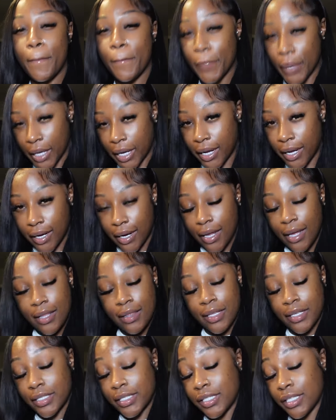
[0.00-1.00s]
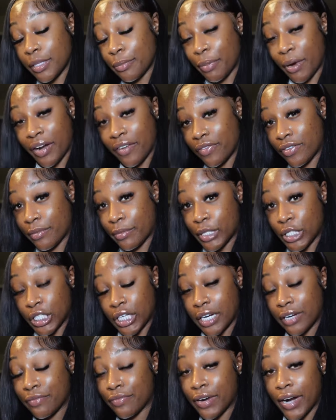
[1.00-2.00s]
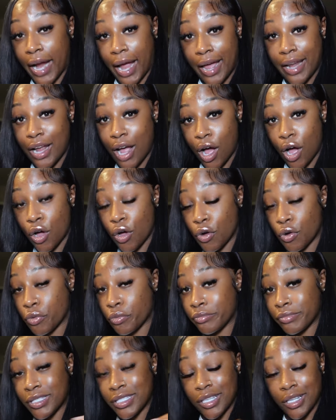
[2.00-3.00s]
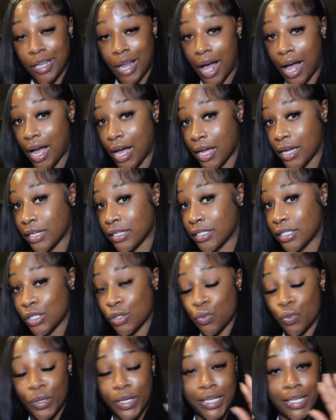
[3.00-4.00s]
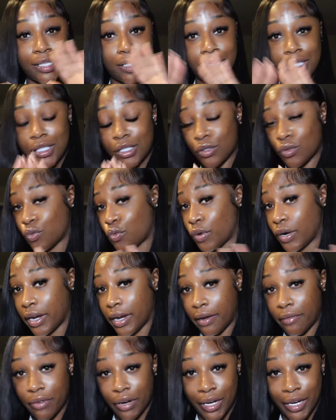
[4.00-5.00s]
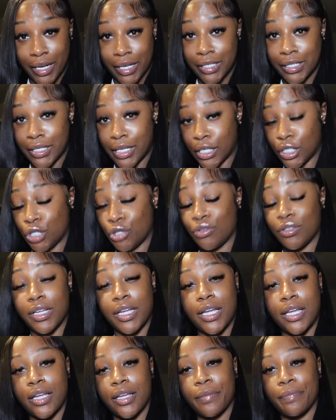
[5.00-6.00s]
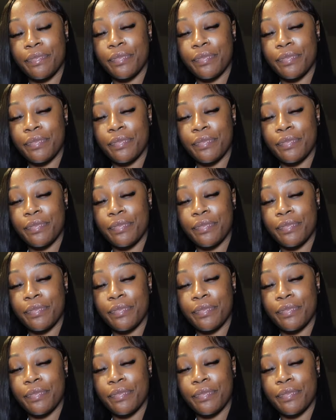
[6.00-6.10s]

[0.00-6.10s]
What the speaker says: But this is the perfect machine for at-home, salons, suites, whatever it is that you need.